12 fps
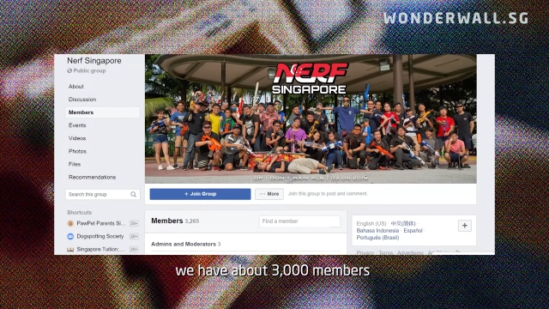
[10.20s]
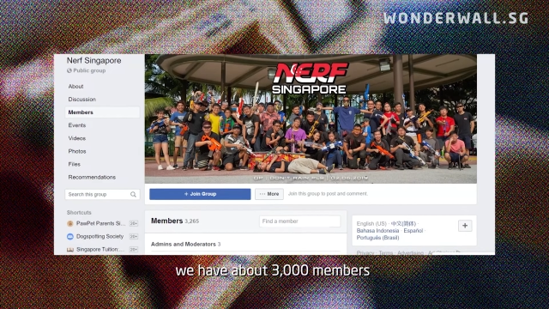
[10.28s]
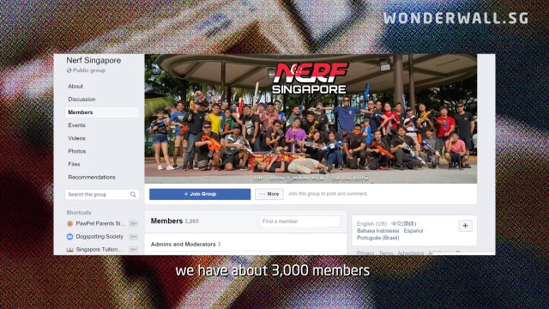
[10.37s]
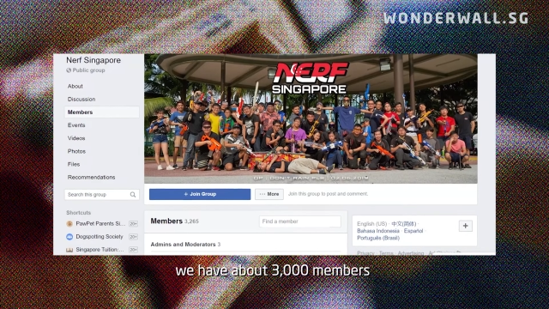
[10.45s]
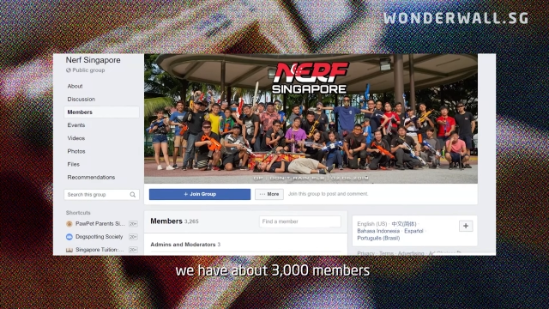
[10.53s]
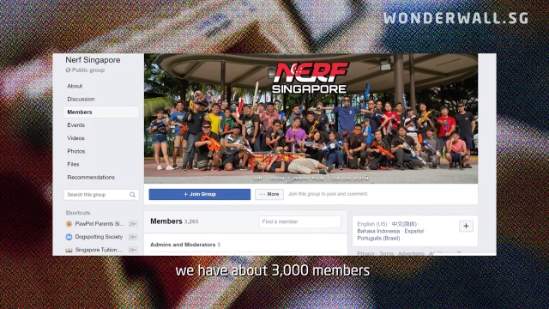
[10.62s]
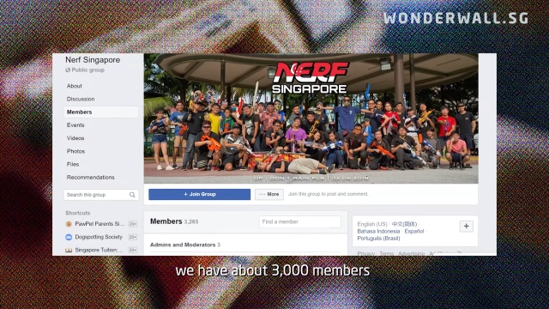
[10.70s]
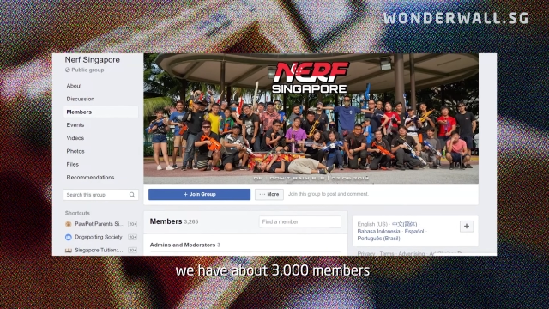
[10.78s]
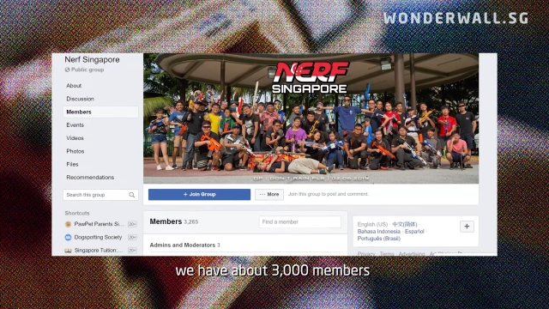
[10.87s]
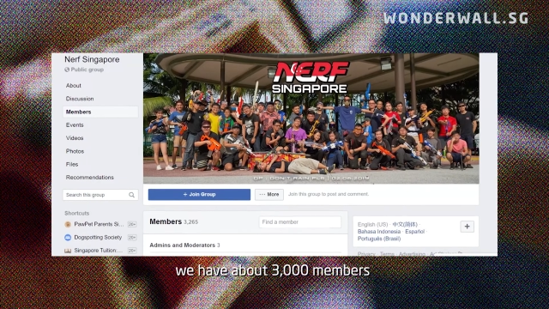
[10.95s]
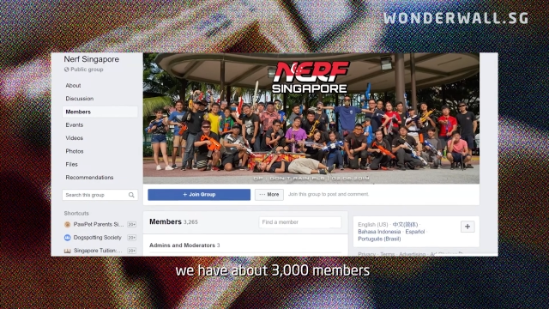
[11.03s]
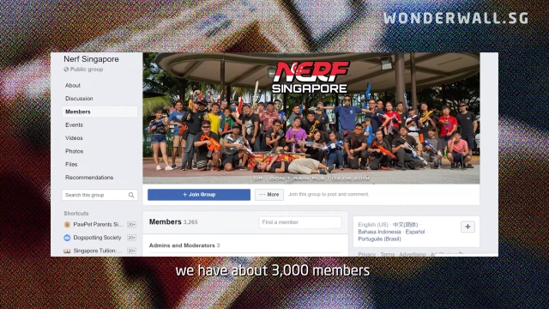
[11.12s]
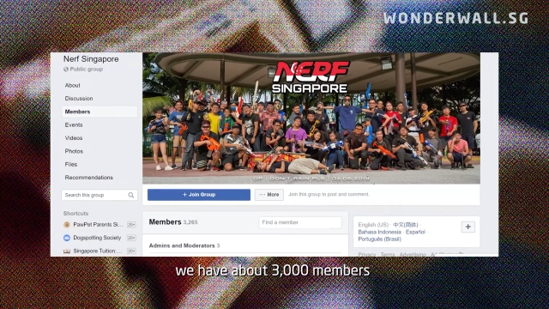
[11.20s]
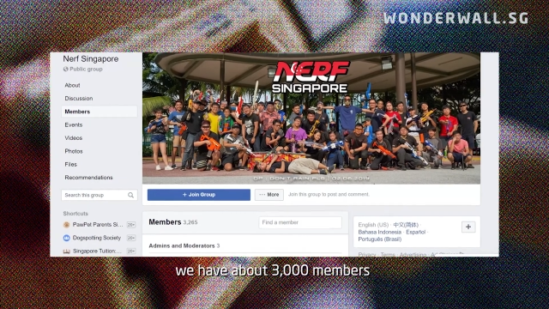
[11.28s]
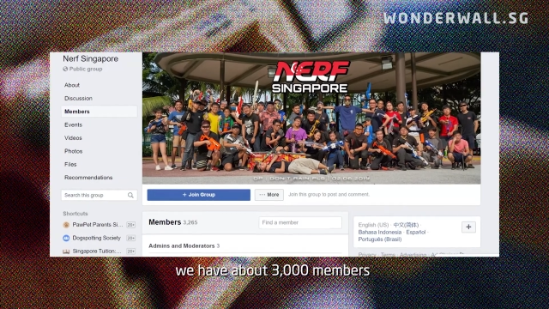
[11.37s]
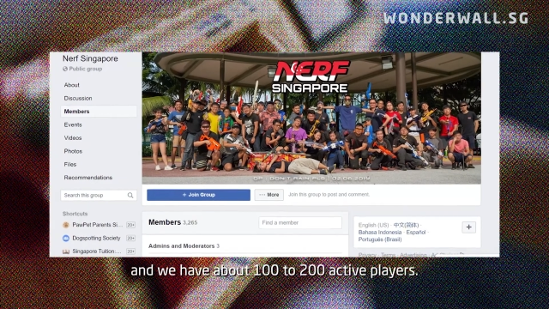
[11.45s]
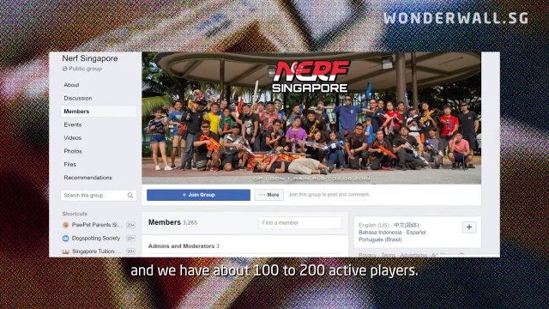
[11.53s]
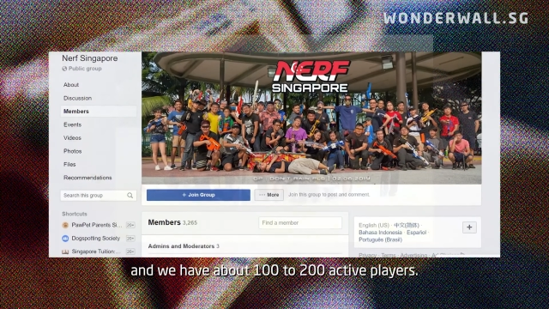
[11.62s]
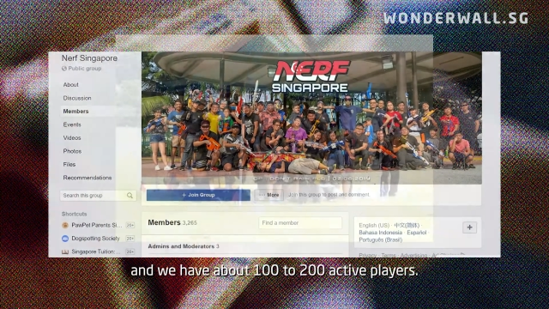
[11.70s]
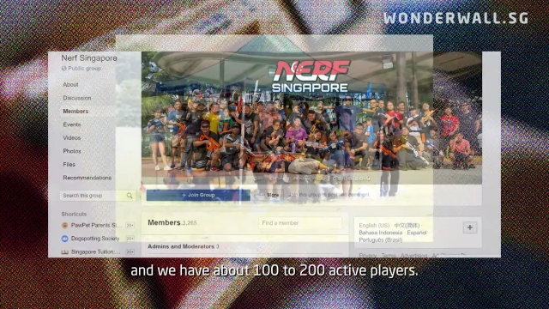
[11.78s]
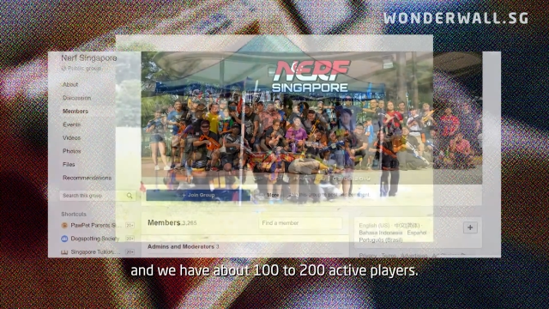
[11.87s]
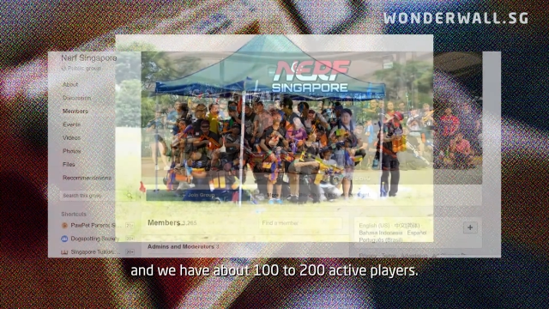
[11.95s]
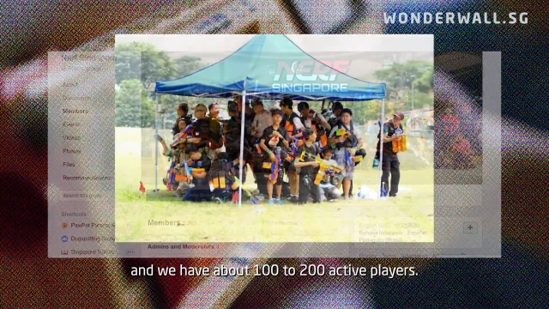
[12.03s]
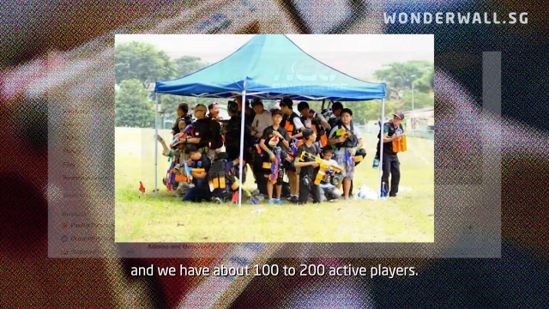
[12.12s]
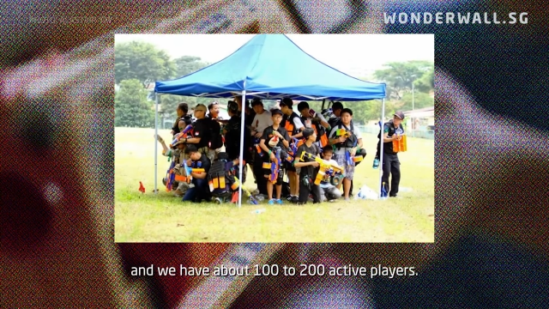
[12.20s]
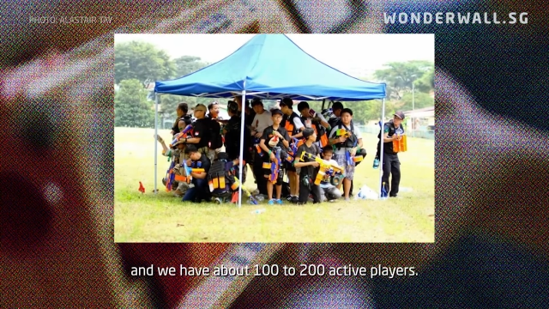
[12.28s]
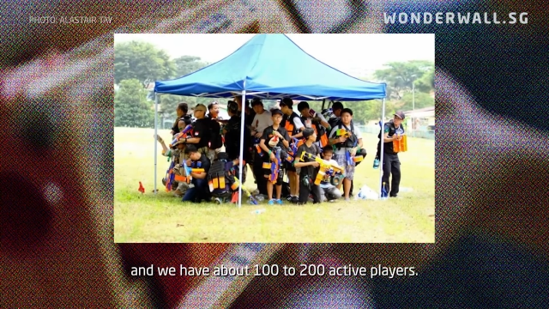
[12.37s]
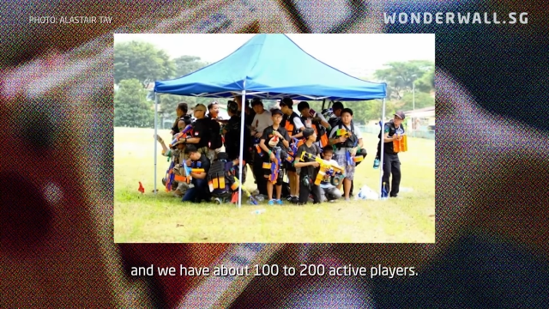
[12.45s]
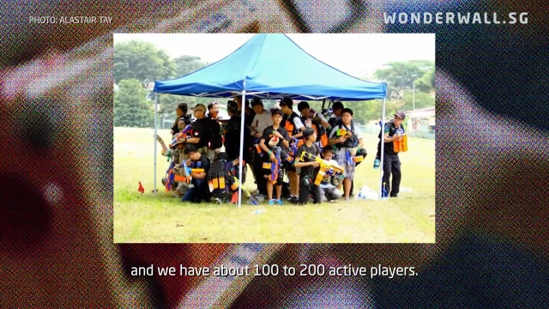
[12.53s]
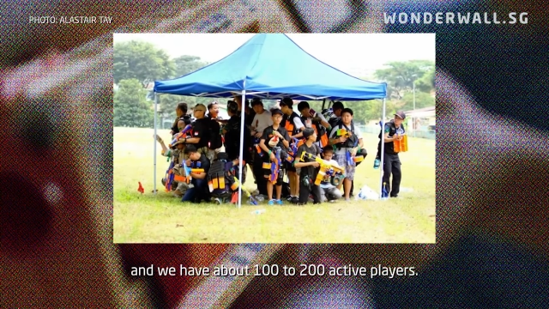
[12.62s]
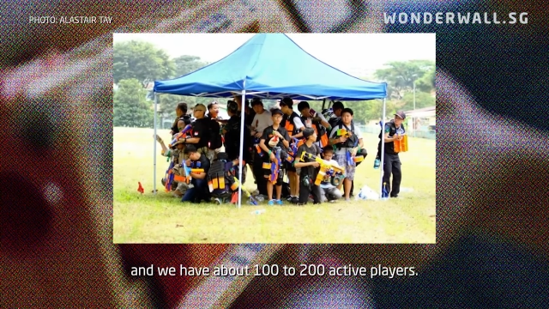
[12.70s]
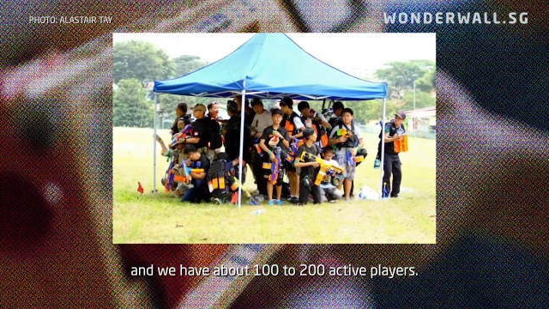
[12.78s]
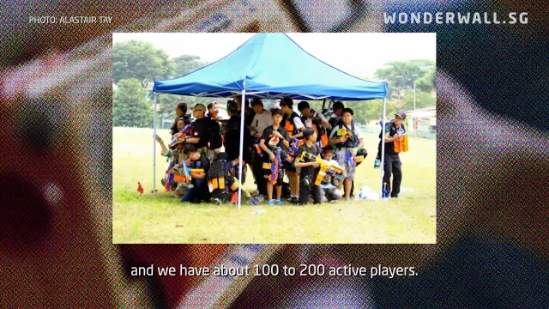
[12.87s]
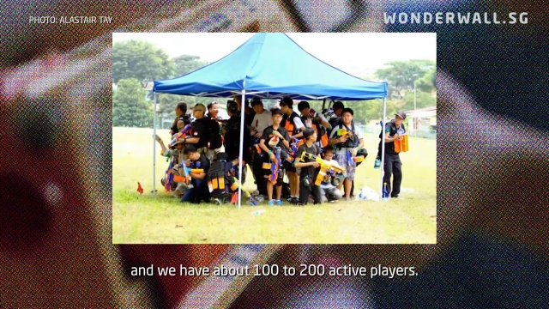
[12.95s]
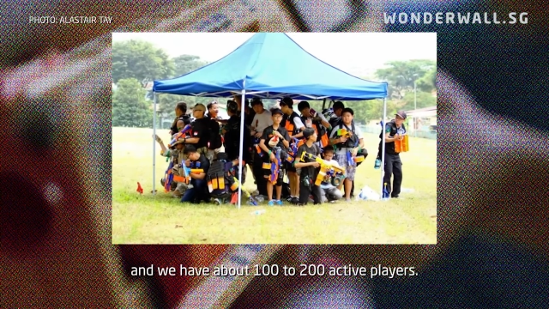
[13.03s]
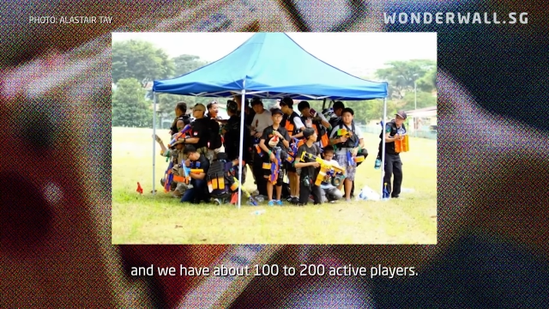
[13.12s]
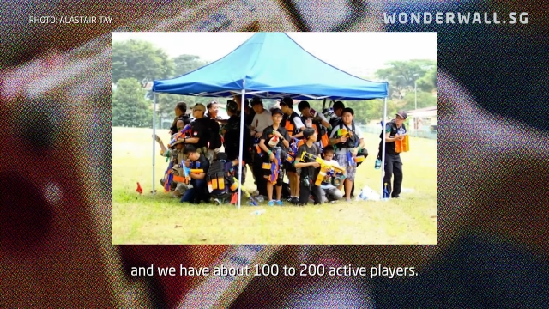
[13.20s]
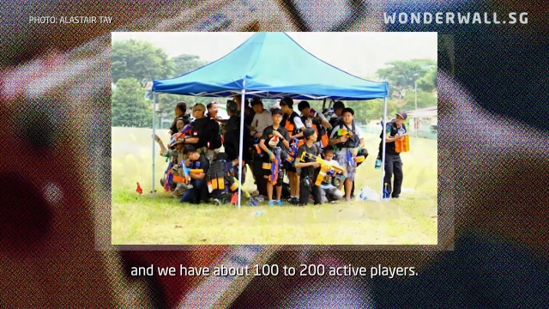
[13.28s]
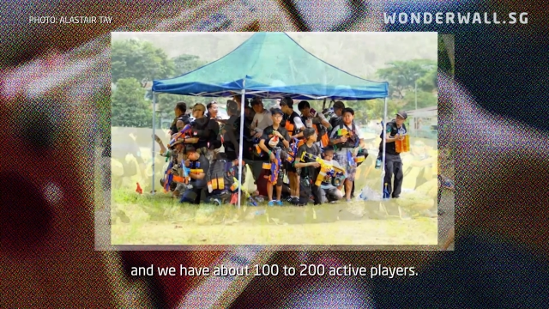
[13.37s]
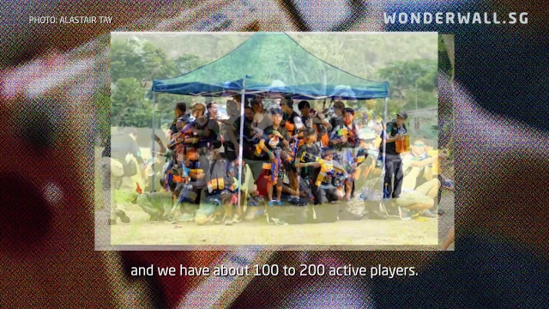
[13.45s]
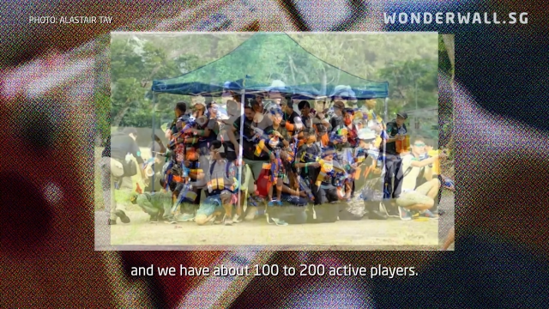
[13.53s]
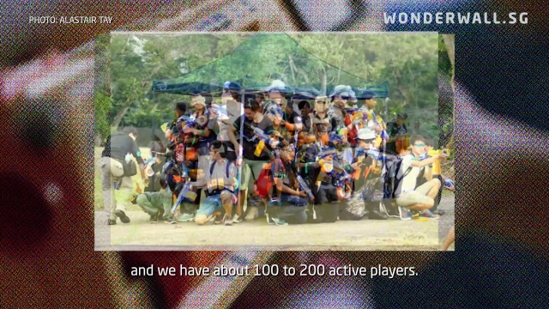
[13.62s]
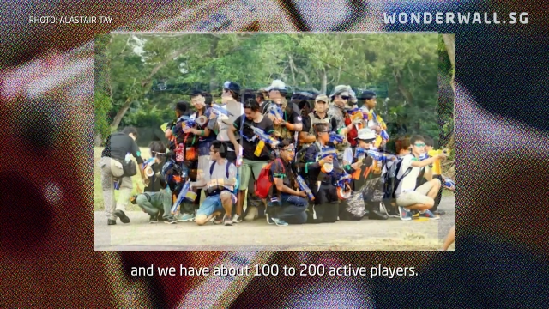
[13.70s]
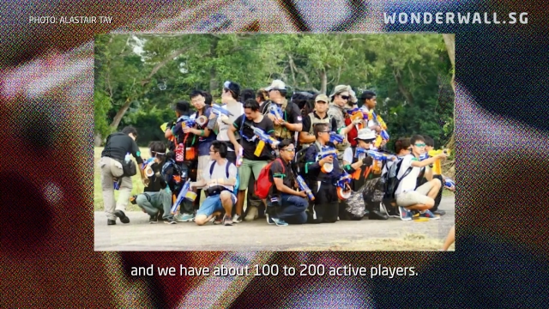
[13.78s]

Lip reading: [unreadable: no face in view]